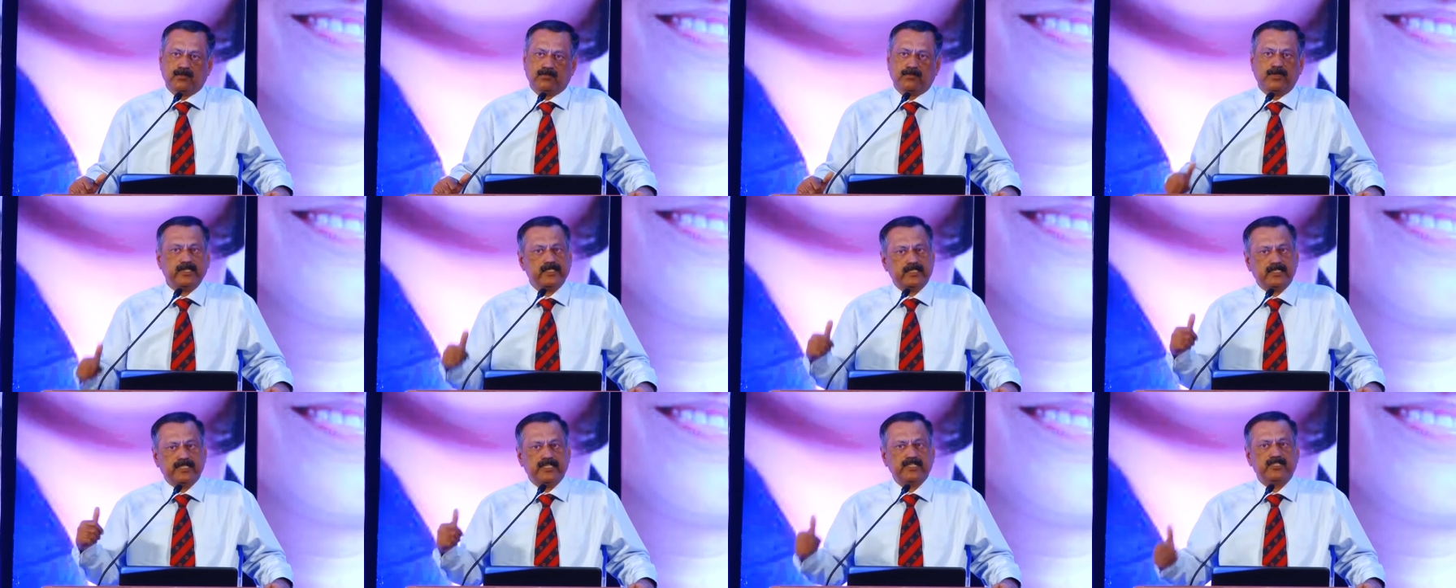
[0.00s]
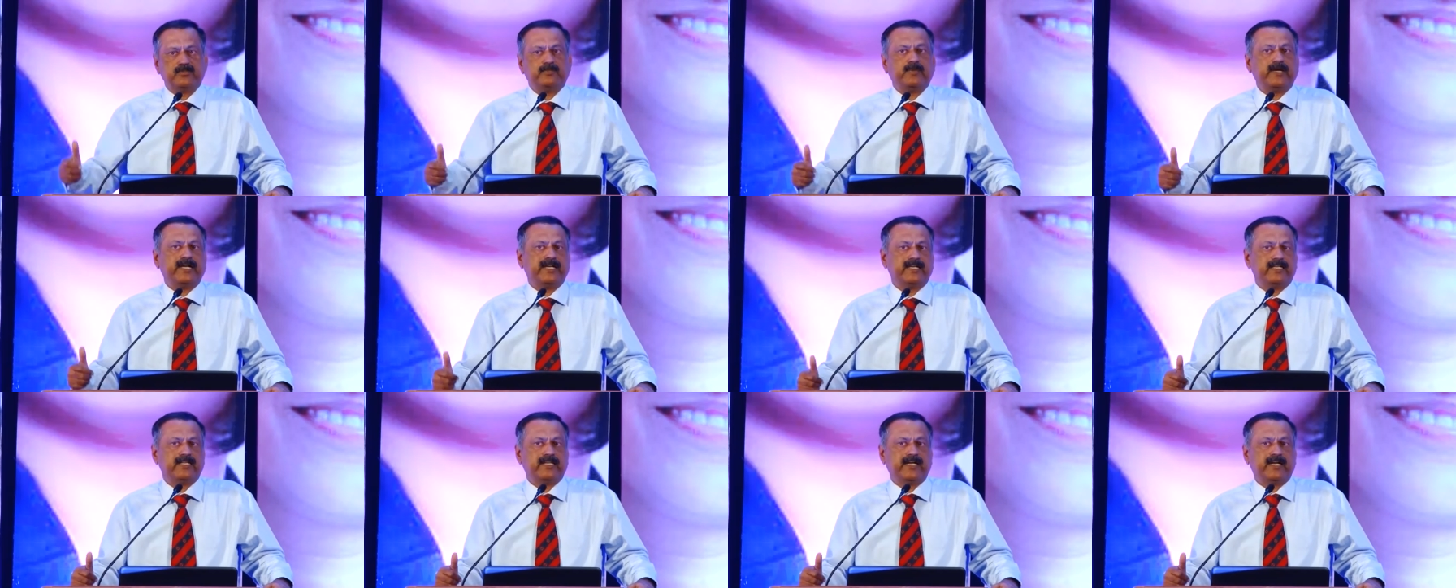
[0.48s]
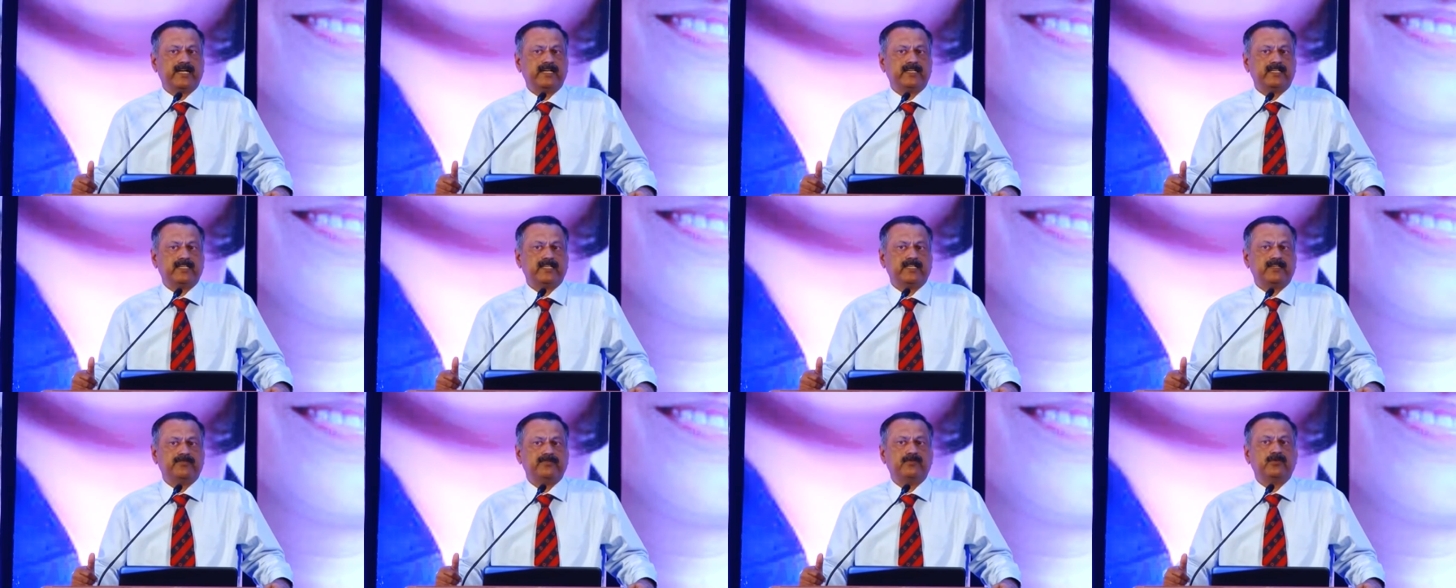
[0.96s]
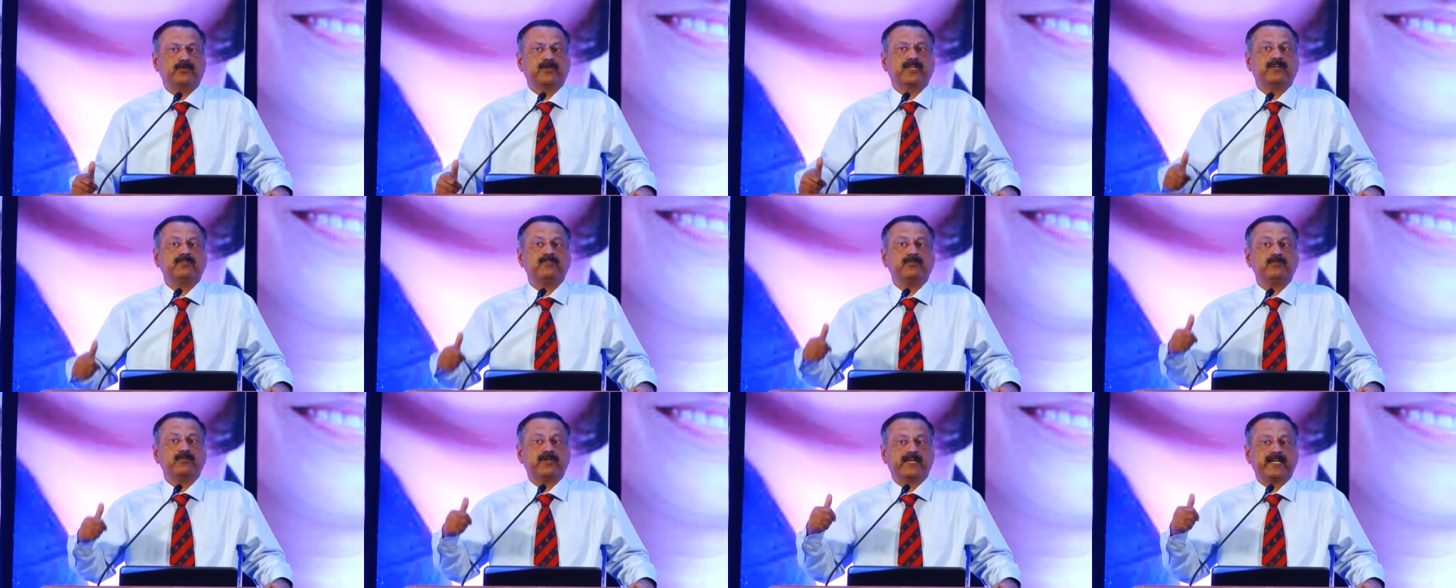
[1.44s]
But despite that, if you
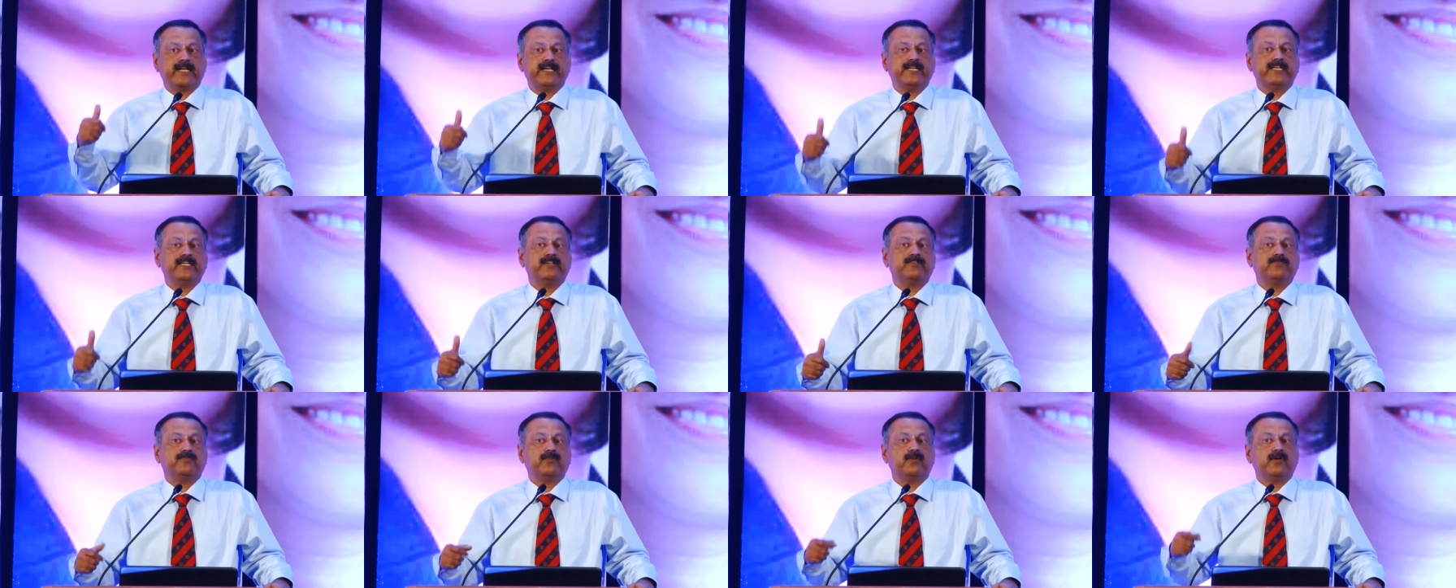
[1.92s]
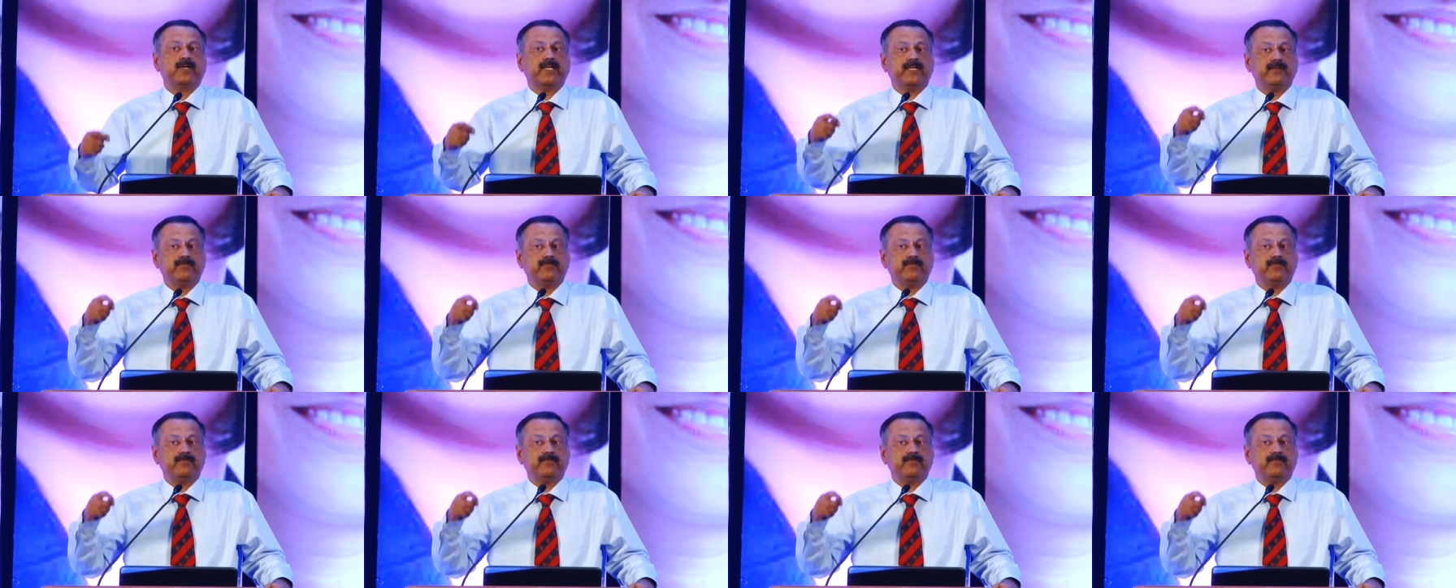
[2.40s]
give him credit for